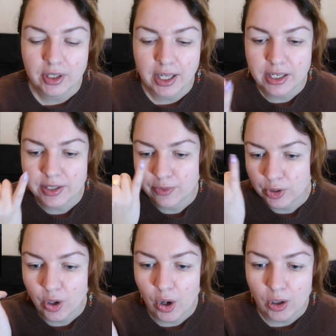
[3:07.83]
that is for
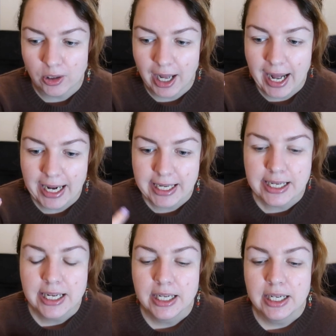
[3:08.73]
the whole
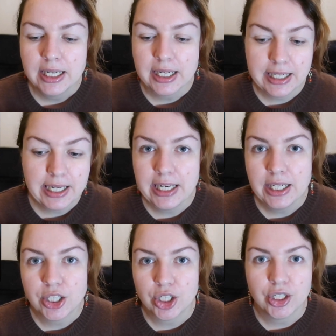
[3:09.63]
eye lid,